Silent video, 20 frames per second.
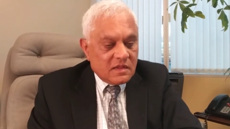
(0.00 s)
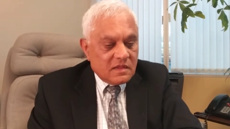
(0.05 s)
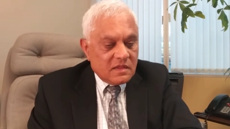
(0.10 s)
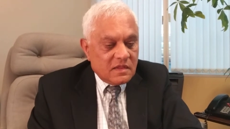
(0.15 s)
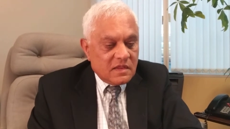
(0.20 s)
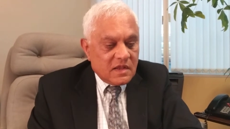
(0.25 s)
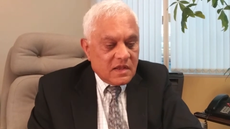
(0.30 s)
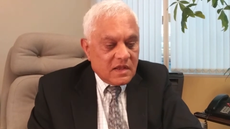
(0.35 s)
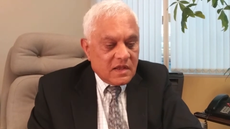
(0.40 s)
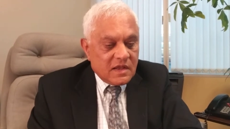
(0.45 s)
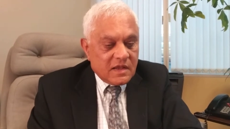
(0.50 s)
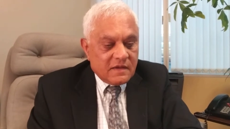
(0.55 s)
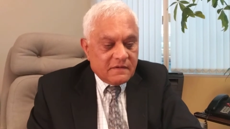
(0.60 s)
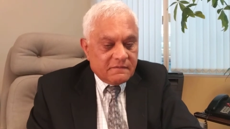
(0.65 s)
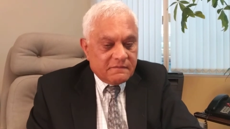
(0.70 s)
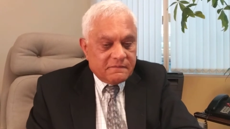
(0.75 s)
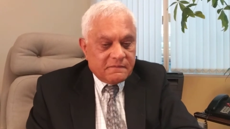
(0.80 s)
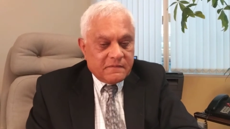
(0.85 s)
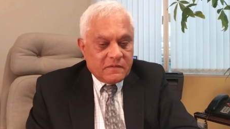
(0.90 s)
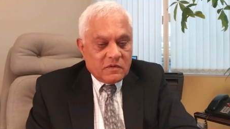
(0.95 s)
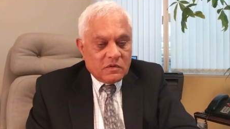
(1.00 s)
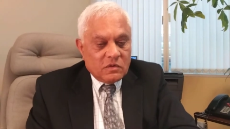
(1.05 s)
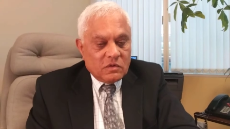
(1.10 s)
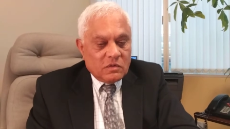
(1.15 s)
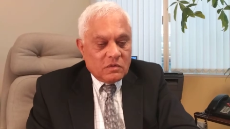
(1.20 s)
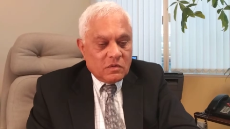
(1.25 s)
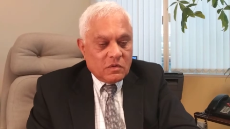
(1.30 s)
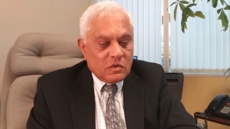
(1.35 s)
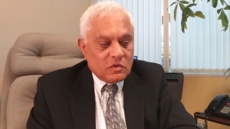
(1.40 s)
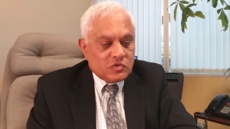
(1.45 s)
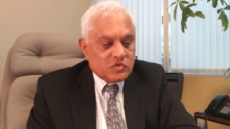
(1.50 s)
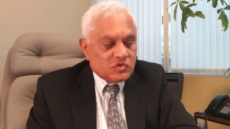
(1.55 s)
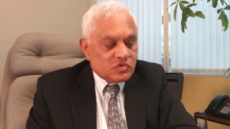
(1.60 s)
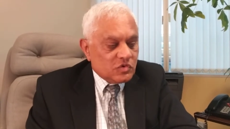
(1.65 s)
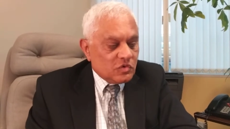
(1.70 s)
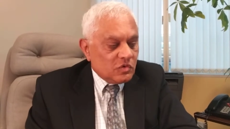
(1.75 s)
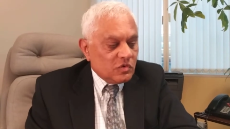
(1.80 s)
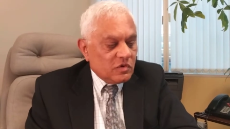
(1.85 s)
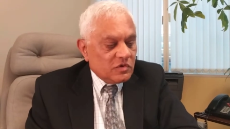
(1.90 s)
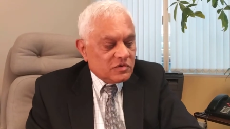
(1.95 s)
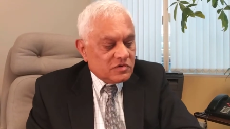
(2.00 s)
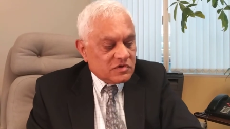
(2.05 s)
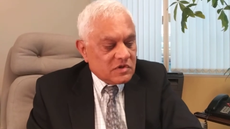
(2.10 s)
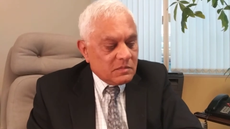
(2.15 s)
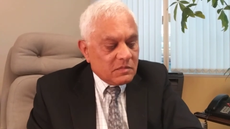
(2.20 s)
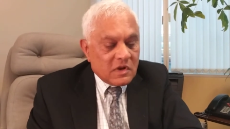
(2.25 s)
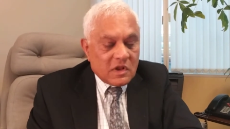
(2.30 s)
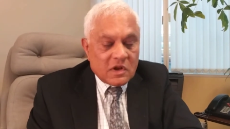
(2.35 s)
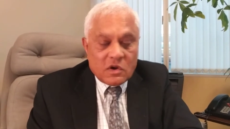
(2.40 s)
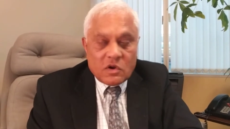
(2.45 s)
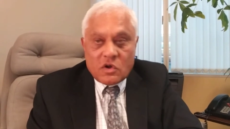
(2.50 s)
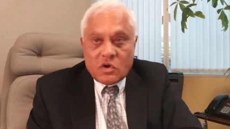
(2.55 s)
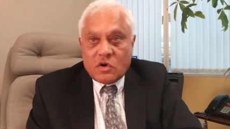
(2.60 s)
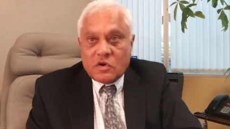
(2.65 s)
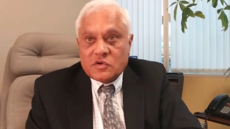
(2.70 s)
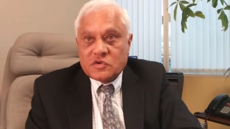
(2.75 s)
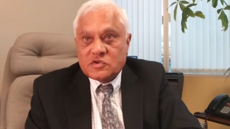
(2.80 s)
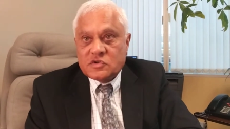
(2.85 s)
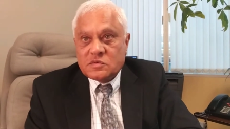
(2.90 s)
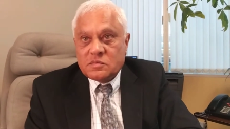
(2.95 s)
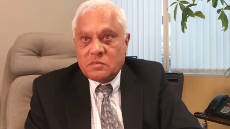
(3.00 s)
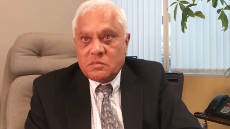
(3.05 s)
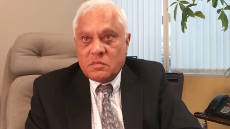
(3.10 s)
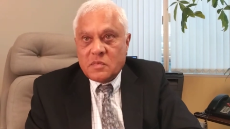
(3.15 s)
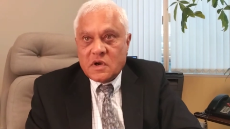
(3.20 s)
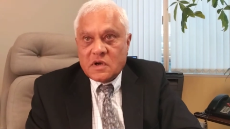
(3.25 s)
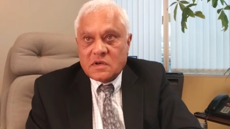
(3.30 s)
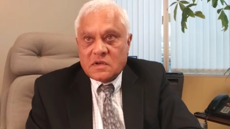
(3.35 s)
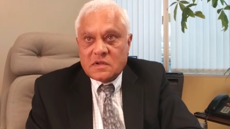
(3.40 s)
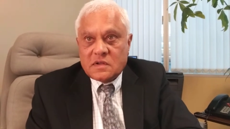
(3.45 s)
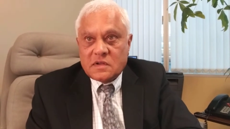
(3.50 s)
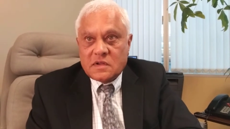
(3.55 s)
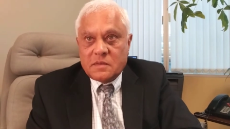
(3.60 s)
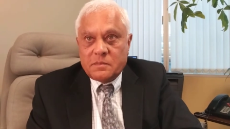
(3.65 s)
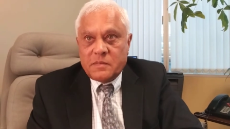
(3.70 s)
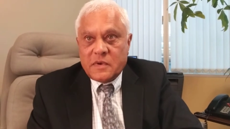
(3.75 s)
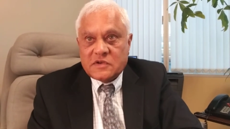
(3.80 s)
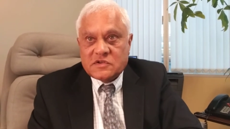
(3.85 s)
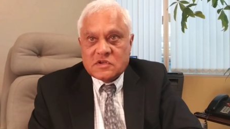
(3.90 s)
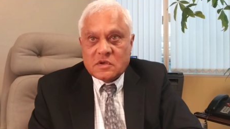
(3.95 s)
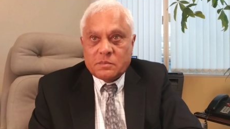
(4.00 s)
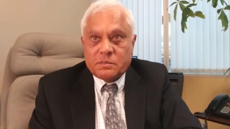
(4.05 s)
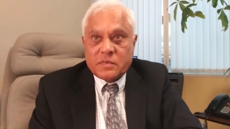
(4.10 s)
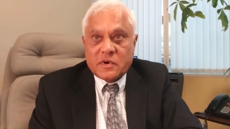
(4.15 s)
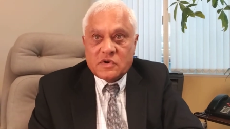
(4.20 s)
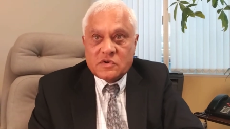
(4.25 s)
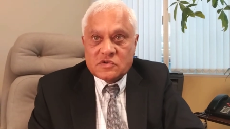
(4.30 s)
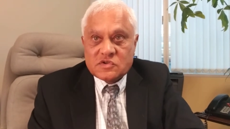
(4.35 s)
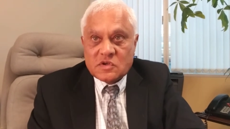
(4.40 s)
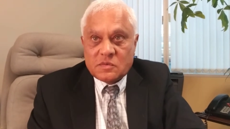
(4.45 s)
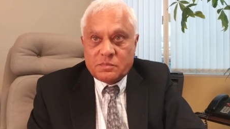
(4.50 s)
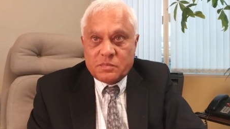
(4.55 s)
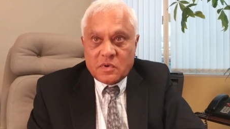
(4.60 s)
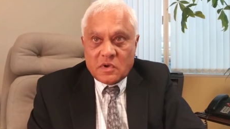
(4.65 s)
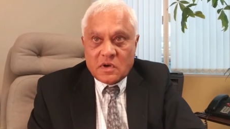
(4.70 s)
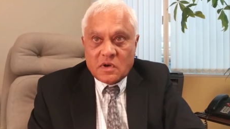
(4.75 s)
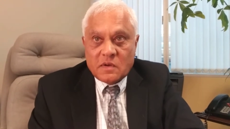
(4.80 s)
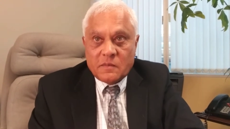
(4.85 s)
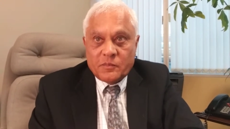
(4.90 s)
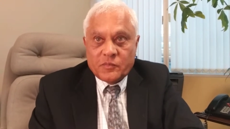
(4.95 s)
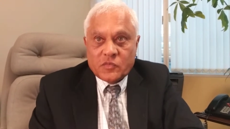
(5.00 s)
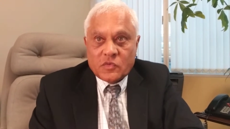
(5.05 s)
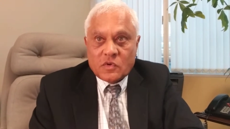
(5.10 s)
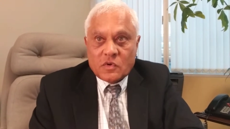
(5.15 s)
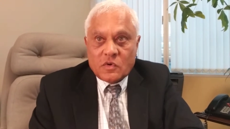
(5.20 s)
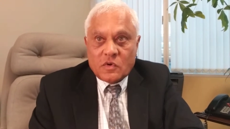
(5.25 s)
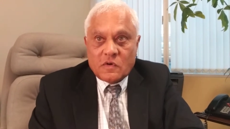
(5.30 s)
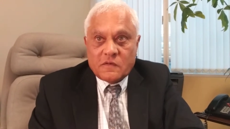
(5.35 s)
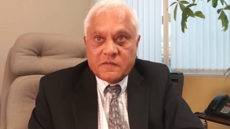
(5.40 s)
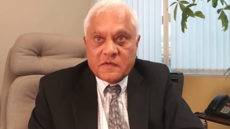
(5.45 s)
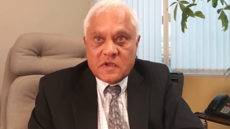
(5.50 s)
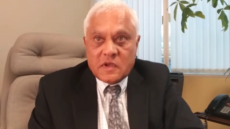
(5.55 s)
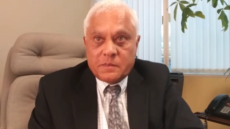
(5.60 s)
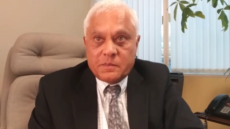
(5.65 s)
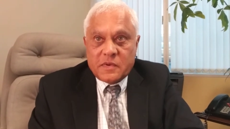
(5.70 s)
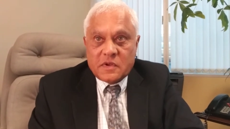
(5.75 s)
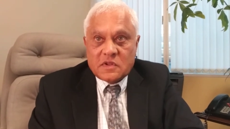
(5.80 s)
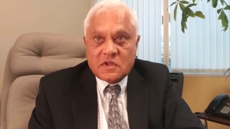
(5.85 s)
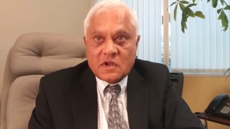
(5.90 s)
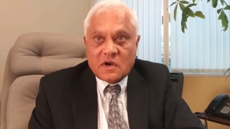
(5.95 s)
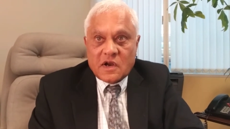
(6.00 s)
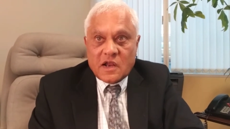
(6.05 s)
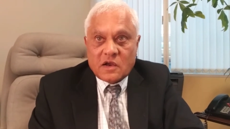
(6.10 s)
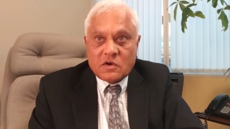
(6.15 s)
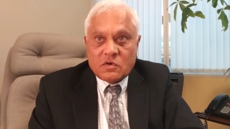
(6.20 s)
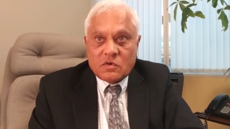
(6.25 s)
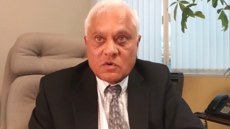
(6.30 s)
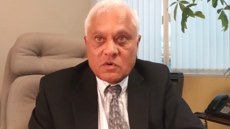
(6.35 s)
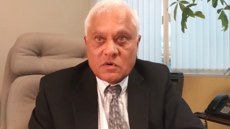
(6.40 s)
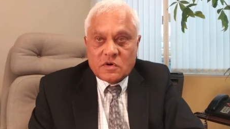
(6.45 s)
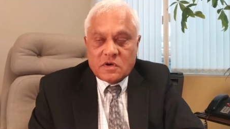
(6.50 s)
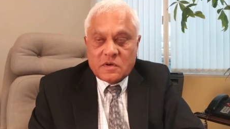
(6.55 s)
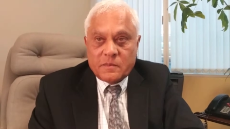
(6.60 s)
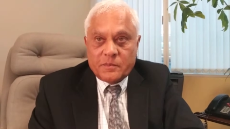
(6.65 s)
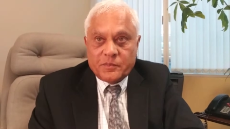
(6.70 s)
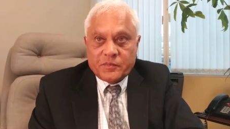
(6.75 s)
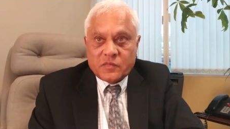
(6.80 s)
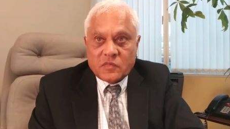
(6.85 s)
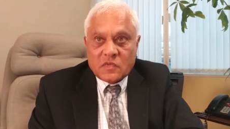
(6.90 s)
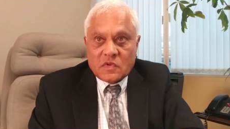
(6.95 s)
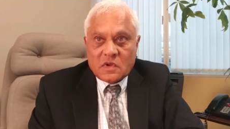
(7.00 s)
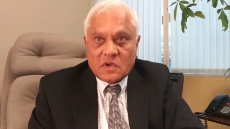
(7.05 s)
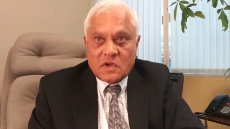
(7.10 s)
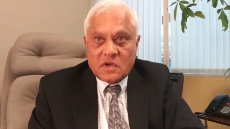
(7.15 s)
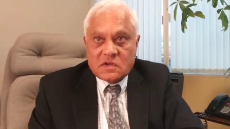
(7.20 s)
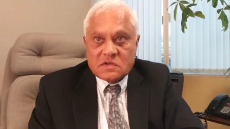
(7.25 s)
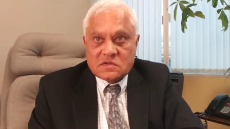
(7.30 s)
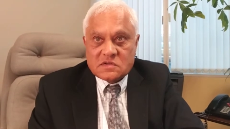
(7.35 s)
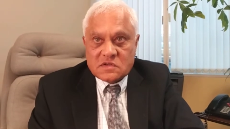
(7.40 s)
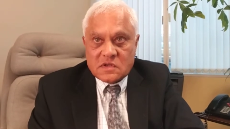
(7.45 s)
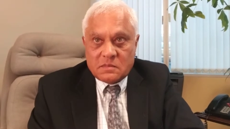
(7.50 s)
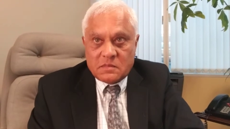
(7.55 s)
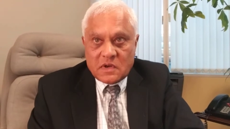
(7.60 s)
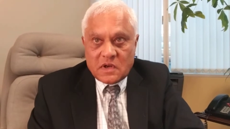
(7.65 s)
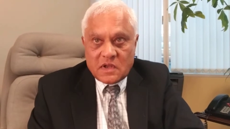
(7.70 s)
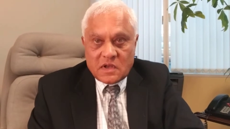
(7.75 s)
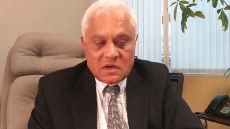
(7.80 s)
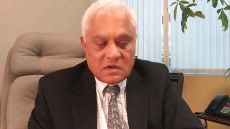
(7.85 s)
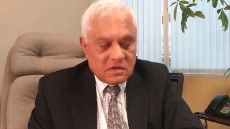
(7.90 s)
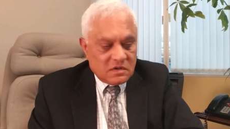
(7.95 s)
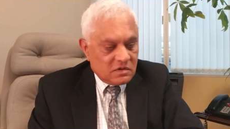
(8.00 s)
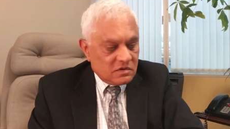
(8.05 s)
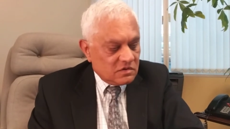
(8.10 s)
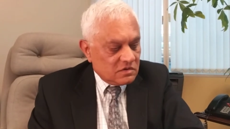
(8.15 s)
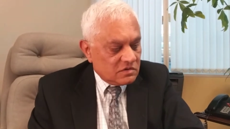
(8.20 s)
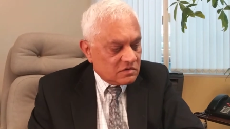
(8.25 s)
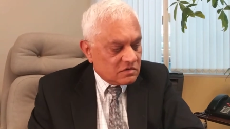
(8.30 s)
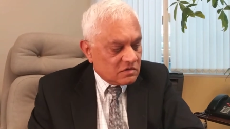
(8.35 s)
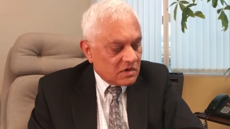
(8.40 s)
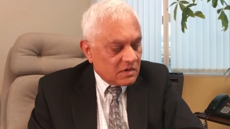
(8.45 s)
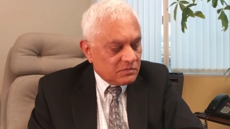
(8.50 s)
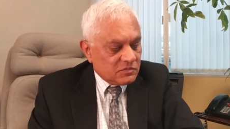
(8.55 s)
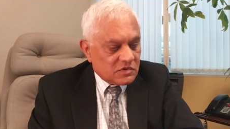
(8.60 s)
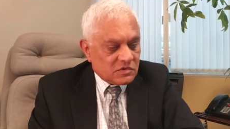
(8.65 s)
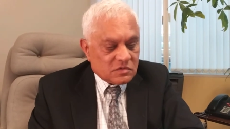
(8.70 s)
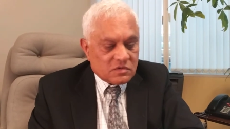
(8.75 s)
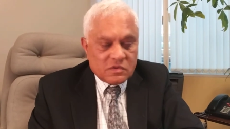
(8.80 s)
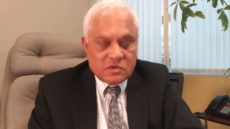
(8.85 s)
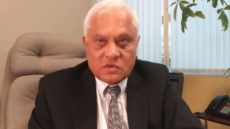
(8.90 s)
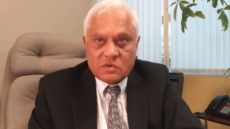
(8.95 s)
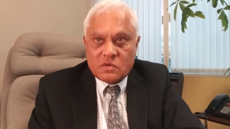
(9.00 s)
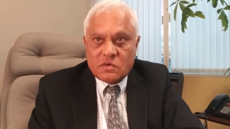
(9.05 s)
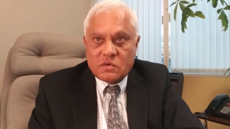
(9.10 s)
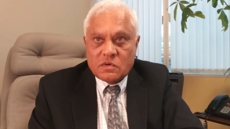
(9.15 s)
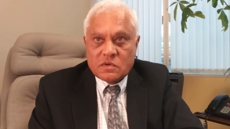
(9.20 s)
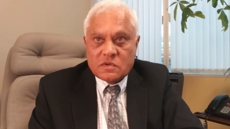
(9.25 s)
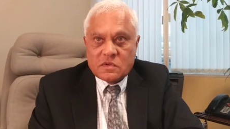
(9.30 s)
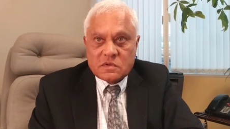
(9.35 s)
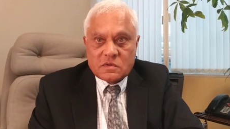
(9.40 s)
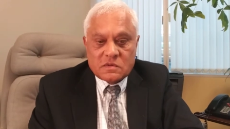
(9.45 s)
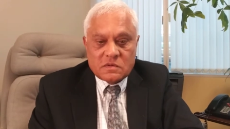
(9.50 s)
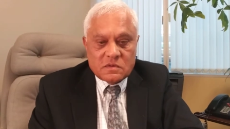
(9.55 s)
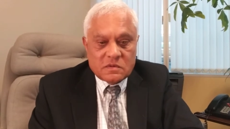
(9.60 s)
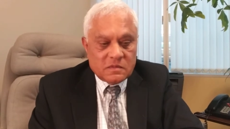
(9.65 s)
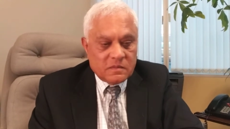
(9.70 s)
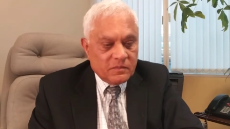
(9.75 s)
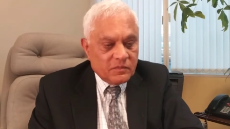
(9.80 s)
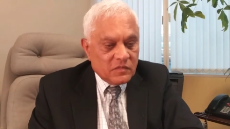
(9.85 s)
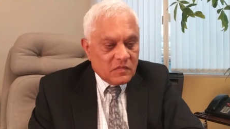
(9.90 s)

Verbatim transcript: they have also similar laws, but the basic principle of keeping the record is similar. So I'm just going to go through